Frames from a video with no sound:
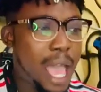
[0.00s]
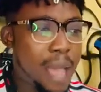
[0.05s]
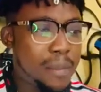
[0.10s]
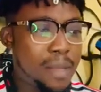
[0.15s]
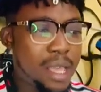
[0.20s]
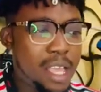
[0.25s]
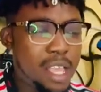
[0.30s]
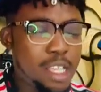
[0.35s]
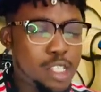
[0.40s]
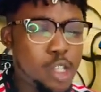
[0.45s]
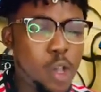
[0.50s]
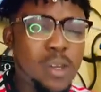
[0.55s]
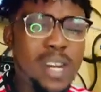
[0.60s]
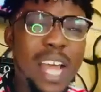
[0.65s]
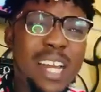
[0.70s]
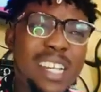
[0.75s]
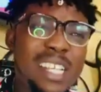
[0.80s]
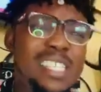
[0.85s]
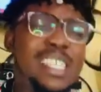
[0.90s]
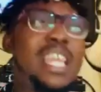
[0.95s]
our club
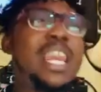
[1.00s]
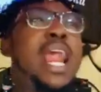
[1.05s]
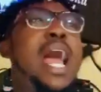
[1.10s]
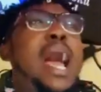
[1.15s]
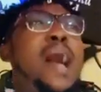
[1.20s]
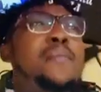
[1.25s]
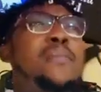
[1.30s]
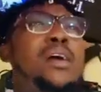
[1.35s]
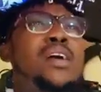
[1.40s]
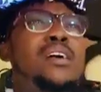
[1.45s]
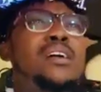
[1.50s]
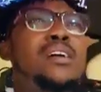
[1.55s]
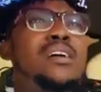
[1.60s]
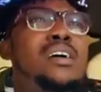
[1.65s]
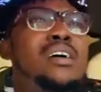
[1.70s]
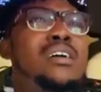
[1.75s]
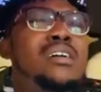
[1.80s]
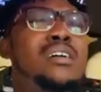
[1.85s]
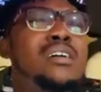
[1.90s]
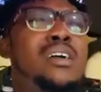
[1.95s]
so that this club
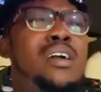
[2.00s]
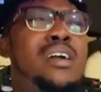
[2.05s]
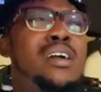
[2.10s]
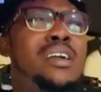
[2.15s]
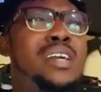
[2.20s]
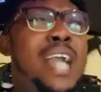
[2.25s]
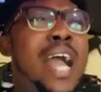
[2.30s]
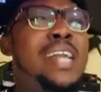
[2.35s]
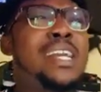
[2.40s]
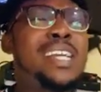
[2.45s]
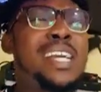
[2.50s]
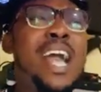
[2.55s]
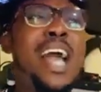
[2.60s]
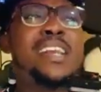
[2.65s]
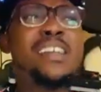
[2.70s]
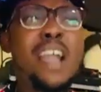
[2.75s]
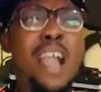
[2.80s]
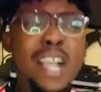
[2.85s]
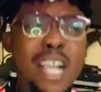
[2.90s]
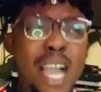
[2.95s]

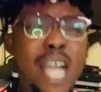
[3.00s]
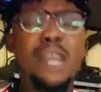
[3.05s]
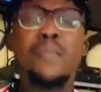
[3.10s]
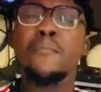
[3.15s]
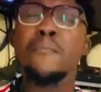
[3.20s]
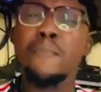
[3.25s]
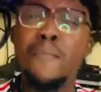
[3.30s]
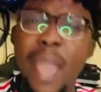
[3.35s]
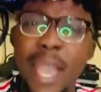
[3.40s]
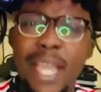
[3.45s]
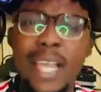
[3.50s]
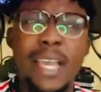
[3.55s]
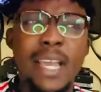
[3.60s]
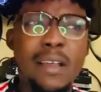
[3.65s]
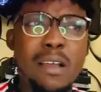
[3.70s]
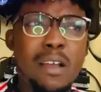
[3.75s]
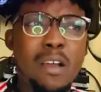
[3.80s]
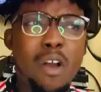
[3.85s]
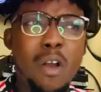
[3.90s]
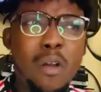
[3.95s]
can
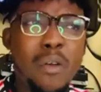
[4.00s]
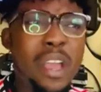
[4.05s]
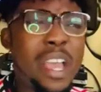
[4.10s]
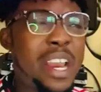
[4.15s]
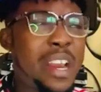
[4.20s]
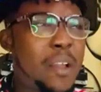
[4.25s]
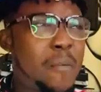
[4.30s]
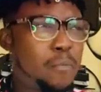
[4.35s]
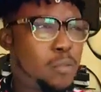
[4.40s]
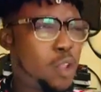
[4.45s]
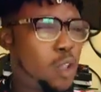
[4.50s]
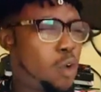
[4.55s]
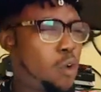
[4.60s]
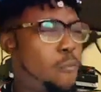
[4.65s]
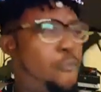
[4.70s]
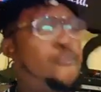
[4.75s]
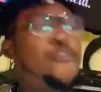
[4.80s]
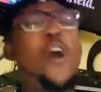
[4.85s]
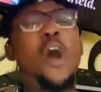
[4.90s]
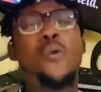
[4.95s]
make
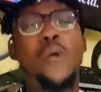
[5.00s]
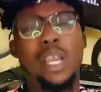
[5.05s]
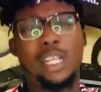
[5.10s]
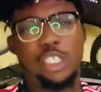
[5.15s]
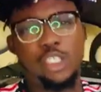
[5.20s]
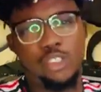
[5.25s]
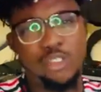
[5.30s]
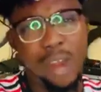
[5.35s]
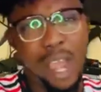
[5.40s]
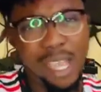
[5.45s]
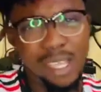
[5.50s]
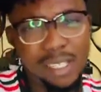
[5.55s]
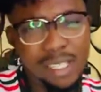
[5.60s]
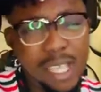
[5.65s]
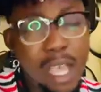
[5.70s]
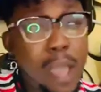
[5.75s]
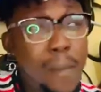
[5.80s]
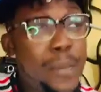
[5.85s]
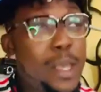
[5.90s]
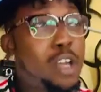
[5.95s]
forward
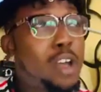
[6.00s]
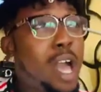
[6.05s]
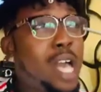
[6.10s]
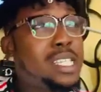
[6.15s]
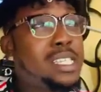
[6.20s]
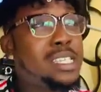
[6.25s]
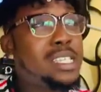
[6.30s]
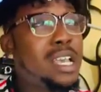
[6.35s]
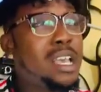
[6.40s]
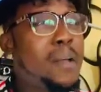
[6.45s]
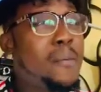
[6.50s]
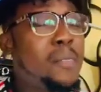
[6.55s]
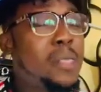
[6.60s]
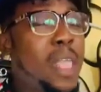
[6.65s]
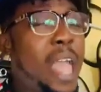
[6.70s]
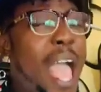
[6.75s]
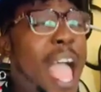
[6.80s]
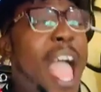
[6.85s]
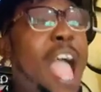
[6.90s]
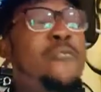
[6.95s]
strides. Because
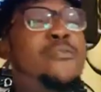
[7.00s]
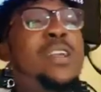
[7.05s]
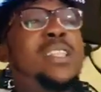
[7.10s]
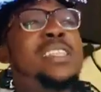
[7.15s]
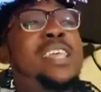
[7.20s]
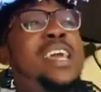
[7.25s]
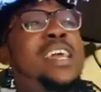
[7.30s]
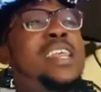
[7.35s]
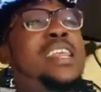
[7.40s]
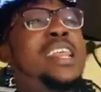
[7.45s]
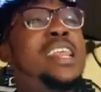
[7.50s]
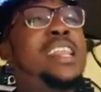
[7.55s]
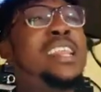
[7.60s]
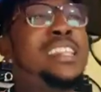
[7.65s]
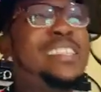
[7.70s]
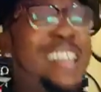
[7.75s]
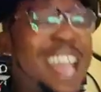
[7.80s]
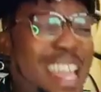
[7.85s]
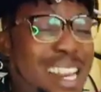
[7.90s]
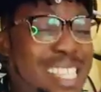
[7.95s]

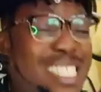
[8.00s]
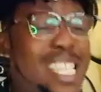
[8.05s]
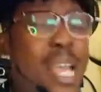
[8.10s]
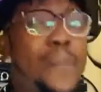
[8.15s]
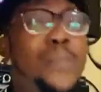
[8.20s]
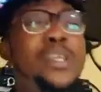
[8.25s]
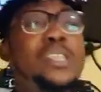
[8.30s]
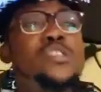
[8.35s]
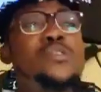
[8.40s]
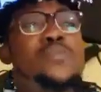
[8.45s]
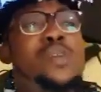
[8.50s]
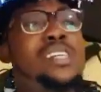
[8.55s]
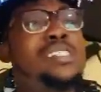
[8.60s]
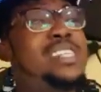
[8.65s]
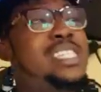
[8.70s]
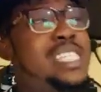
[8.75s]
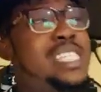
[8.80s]
everything that is happening